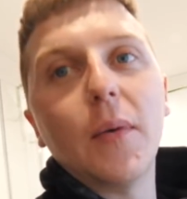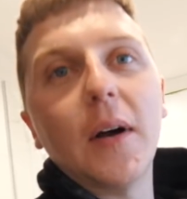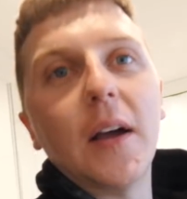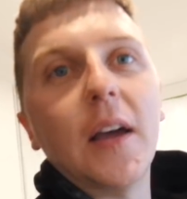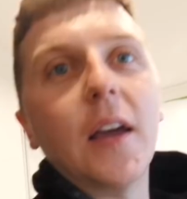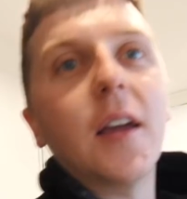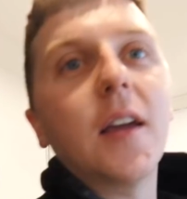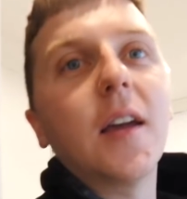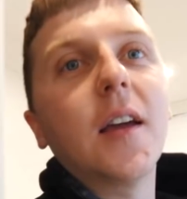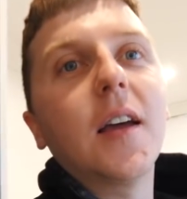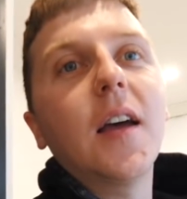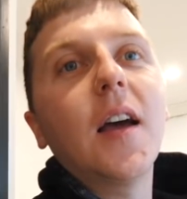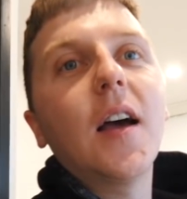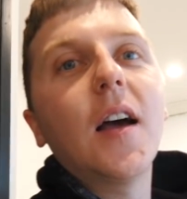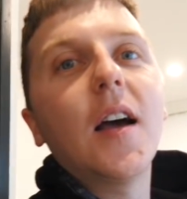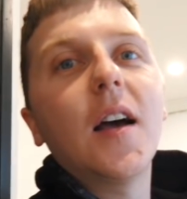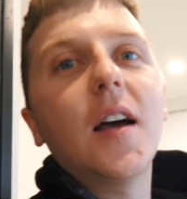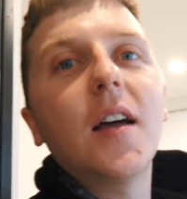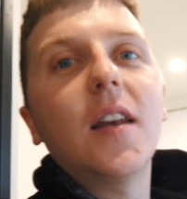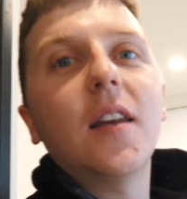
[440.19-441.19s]
my
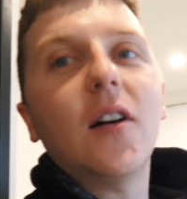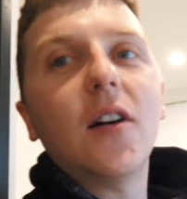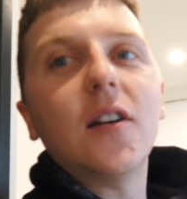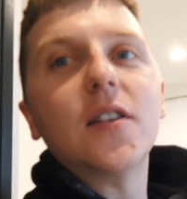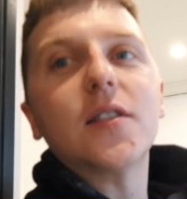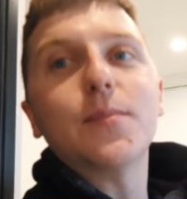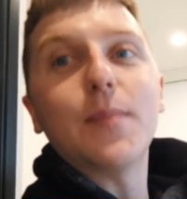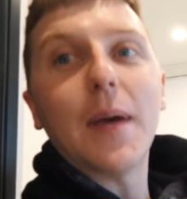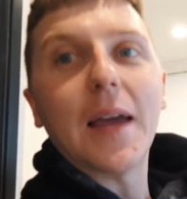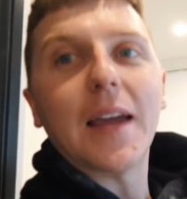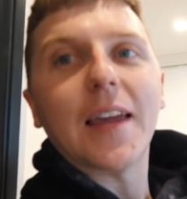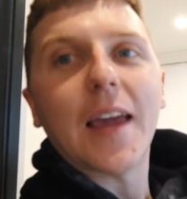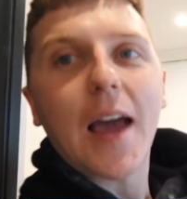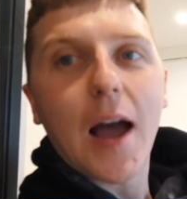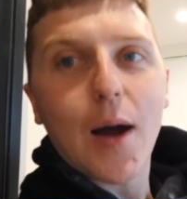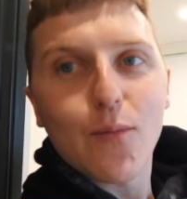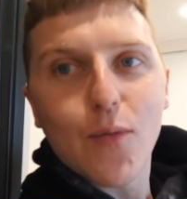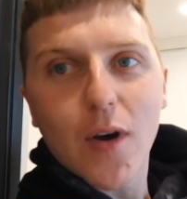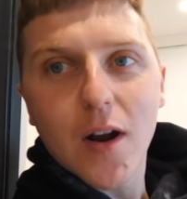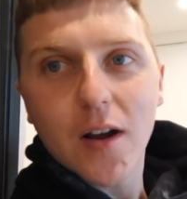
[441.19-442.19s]
nice big
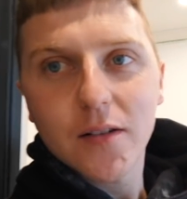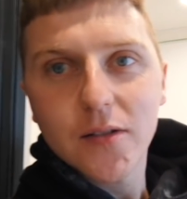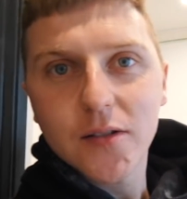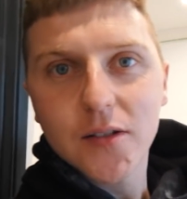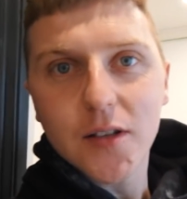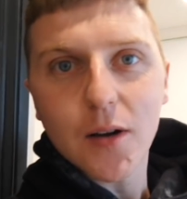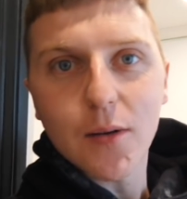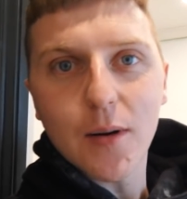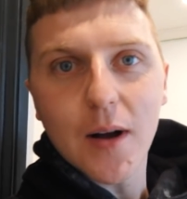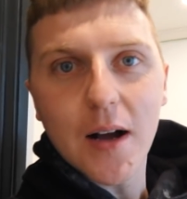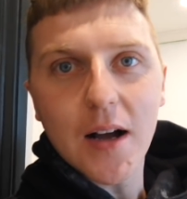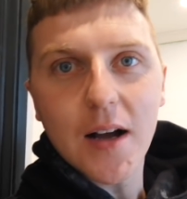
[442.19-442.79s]
camera. So